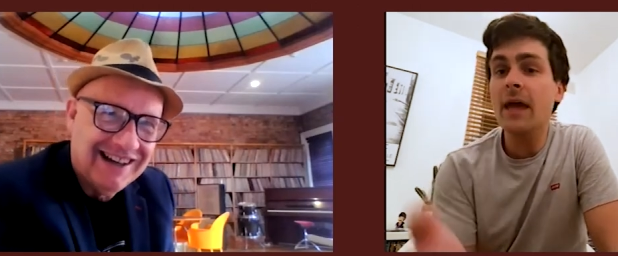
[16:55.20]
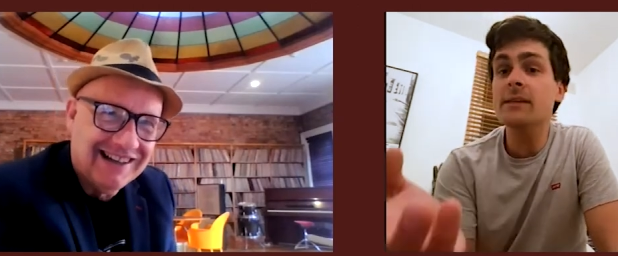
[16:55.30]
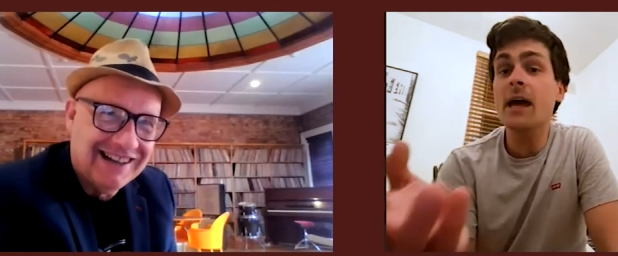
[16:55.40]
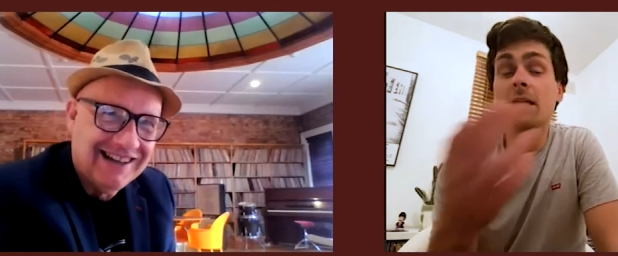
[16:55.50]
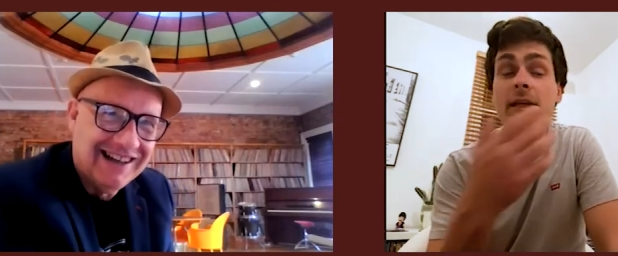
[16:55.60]

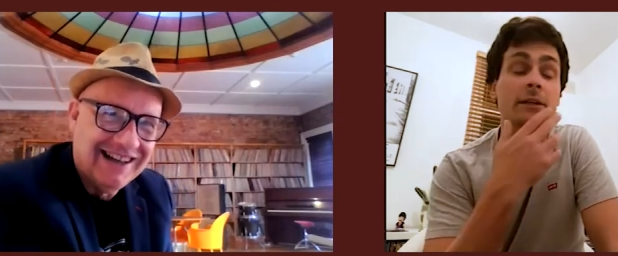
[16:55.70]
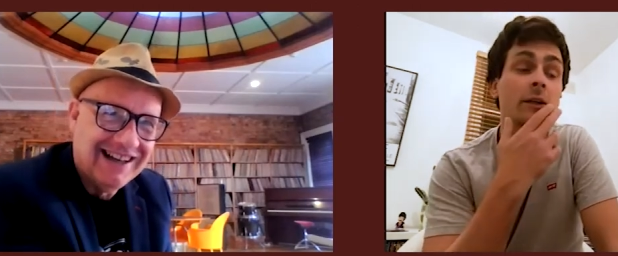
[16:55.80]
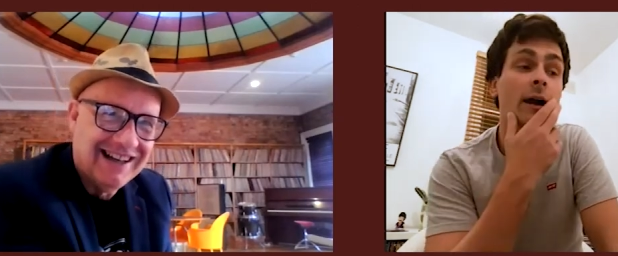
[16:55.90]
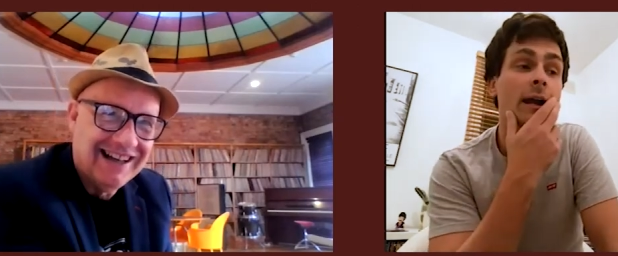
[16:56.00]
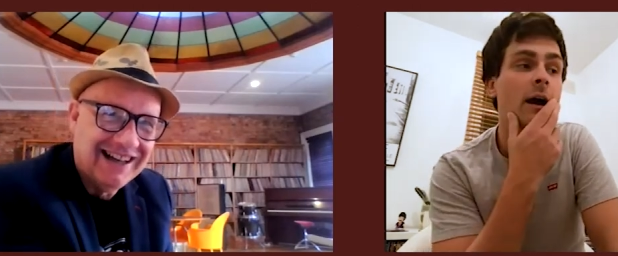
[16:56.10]
Speaker 1: exactly. You
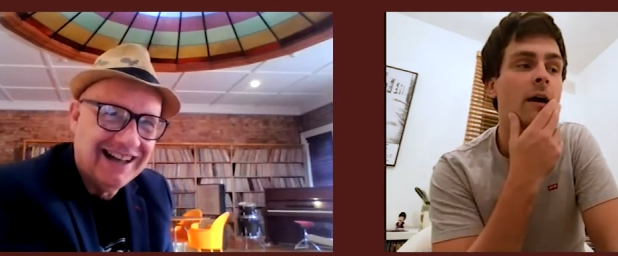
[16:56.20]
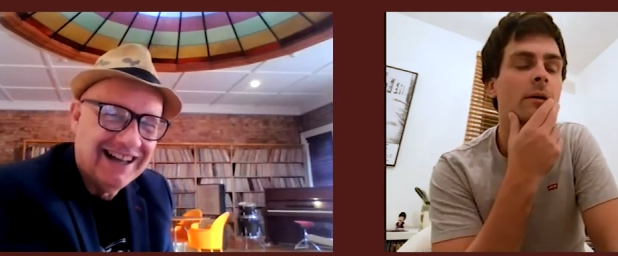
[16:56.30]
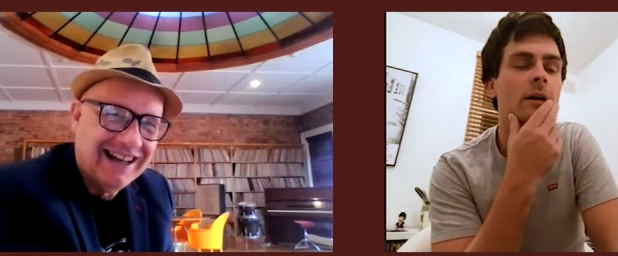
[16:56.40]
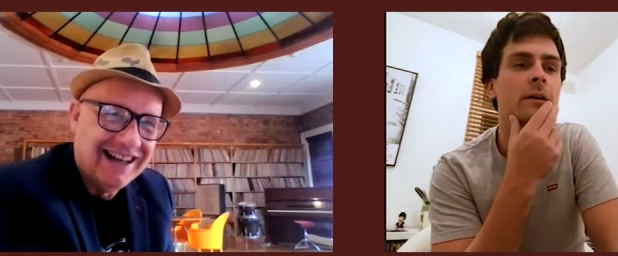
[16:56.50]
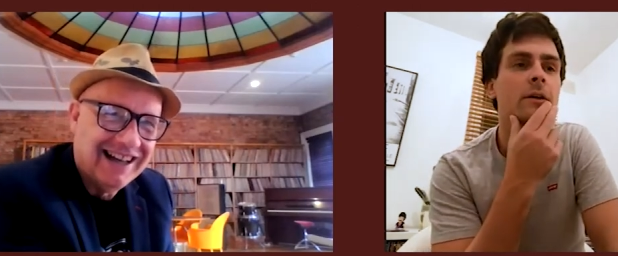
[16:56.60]
know, and
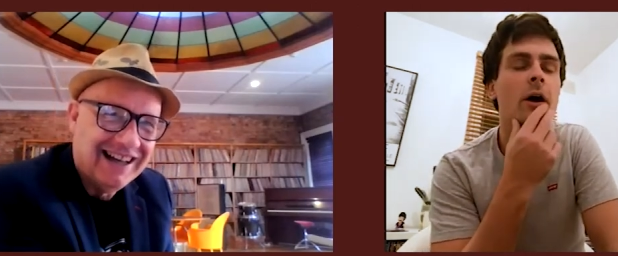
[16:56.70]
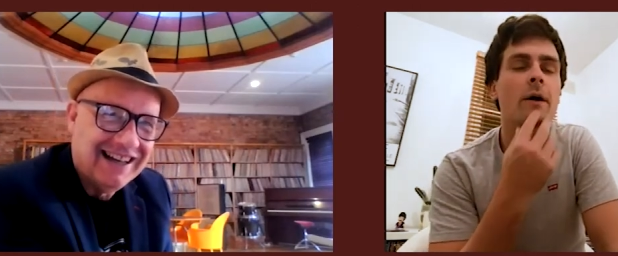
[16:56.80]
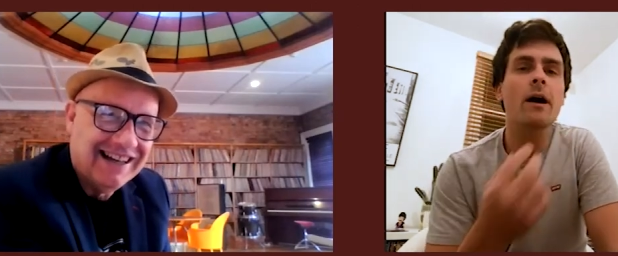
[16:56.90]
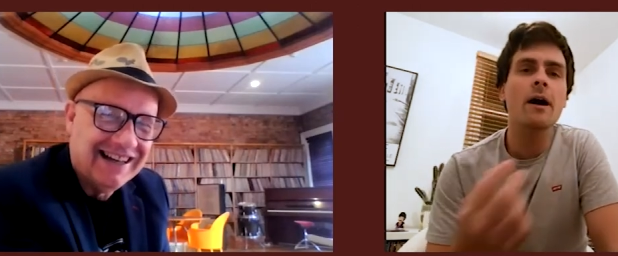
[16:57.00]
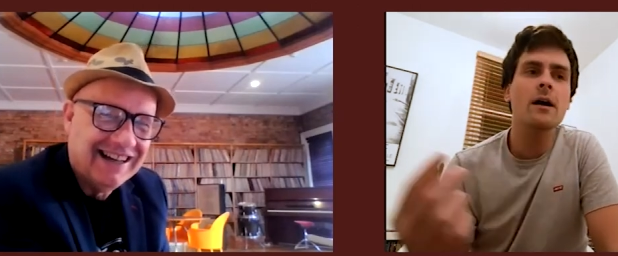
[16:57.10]
I, you know,
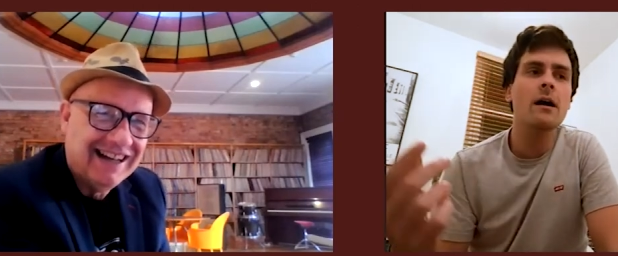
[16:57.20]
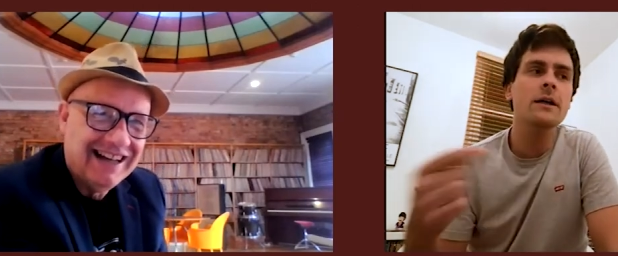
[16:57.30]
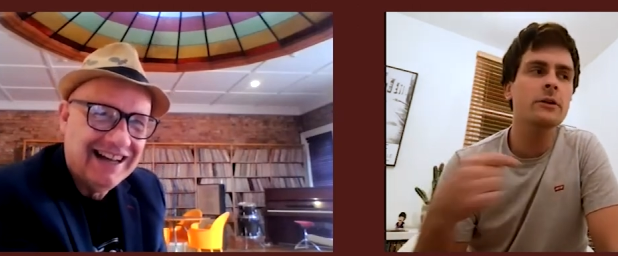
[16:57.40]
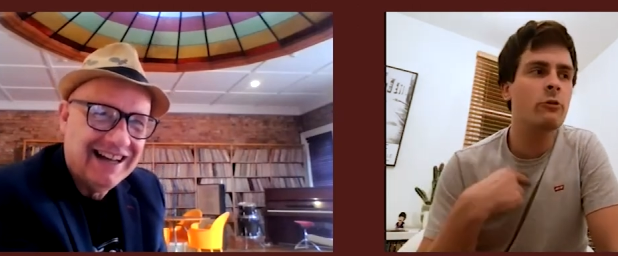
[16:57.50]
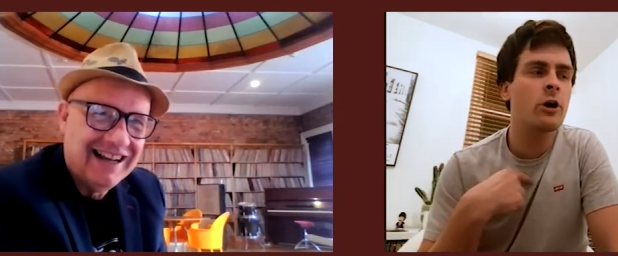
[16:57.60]
I,
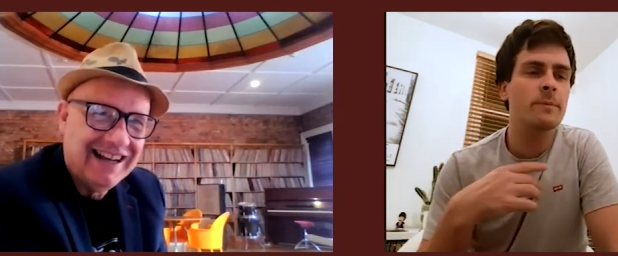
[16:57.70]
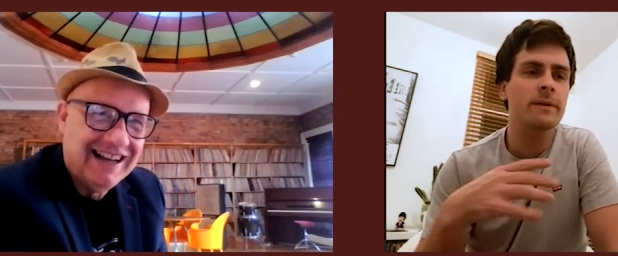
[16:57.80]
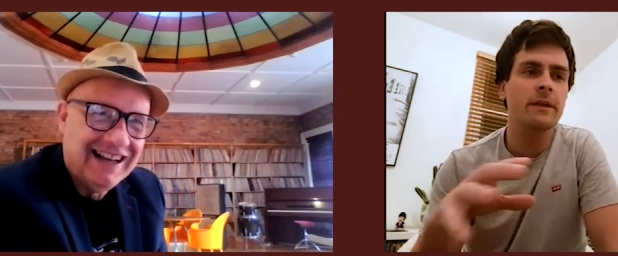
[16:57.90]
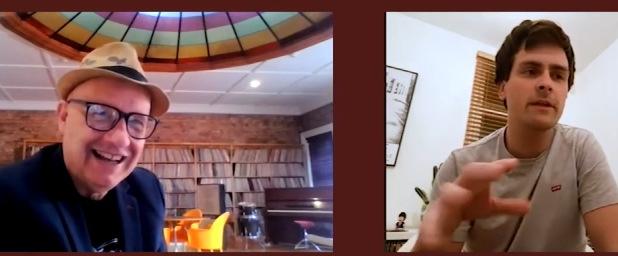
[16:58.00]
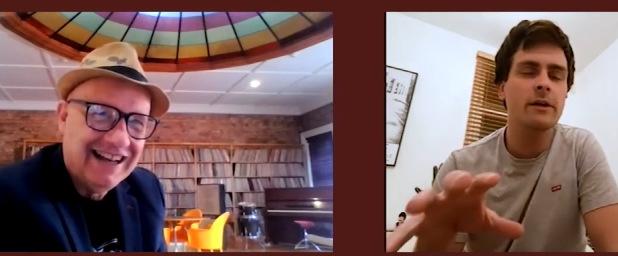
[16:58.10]
I grew up
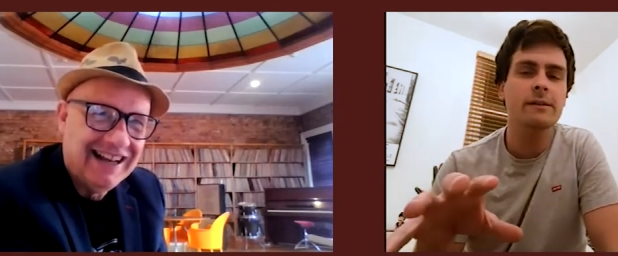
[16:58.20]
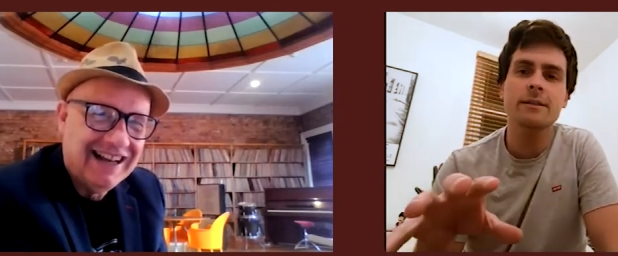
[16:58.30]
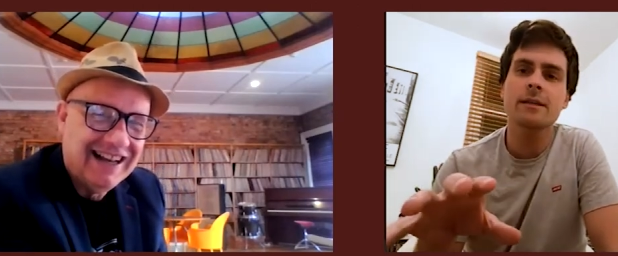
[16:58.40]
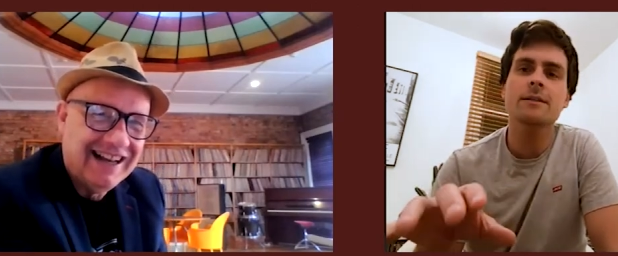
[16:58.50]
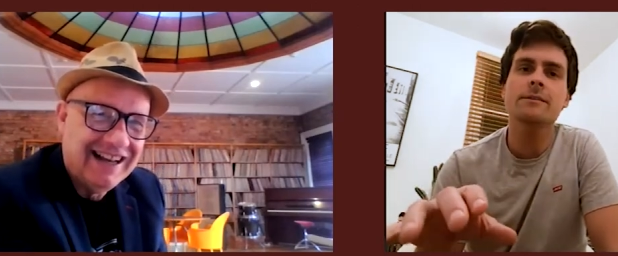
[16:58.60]
in the
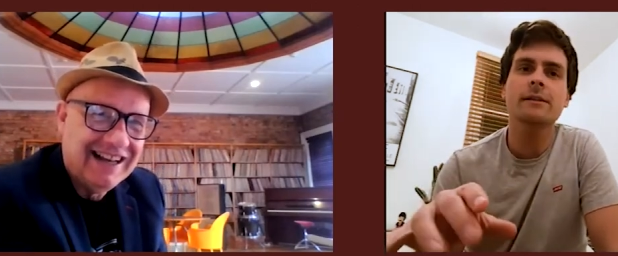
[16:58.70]
'90s.